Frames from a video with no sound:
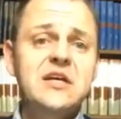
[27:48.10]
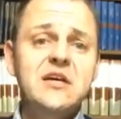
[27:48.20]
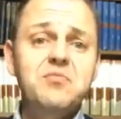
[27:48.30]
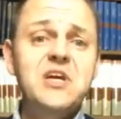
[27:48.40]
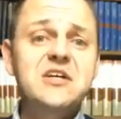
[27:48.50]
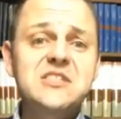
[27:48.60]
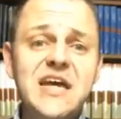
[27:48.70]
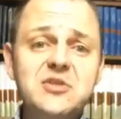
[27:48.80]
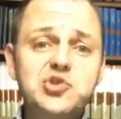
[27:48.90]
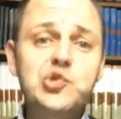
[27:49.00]
because
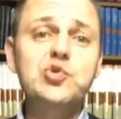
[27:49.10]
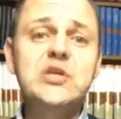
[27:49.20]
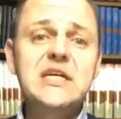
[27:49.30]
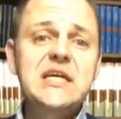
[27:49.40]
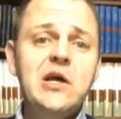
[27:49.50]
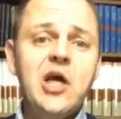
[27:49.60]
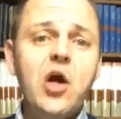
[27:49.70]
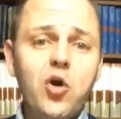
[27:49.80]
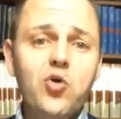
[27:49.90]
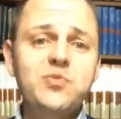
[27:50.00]
they truly
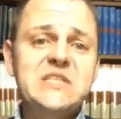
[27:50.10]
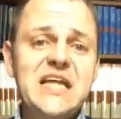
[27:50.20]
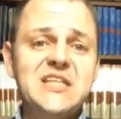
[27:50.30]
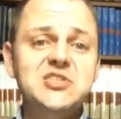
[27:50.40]
hoped that